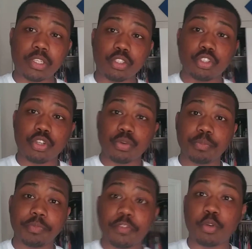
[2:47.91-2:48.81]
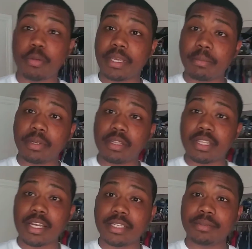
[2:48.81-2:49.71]
So if you want to make money
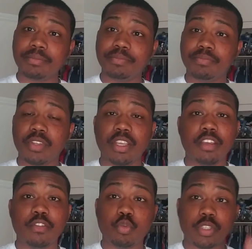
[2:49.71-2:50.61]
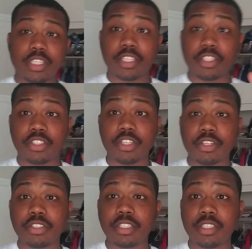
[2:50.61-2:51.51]
online, if you want to take this
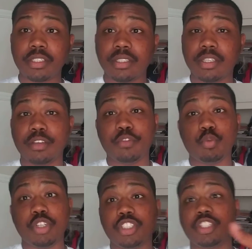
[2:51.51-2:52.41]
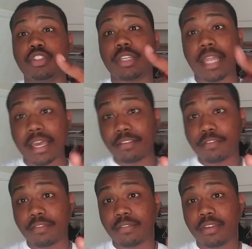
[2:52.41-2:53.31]
seriously, if you want to change your
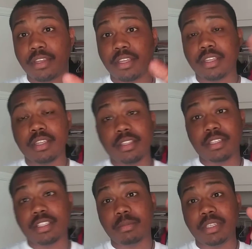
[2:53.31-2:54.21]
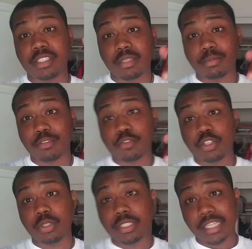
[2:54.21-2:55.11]
life, this could be something for
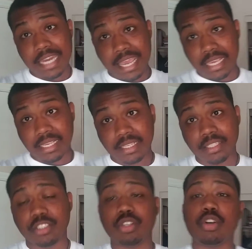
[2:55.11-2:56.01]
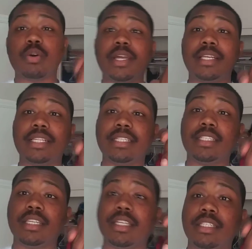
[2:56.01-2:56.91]
you today. So go ahead and click the
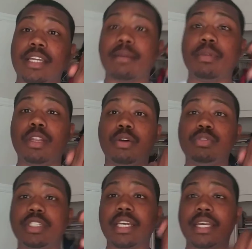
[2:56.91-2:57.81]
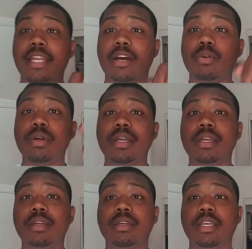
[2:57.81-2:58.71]
link down below, check it out,
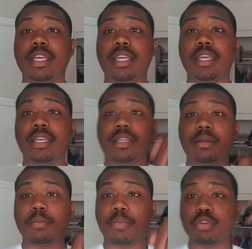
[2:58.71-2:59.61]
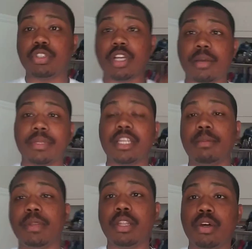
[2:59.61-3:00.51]
and post a comment down
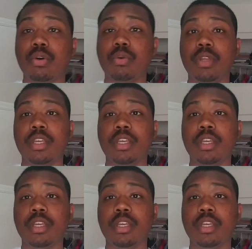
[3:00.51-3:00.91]
below.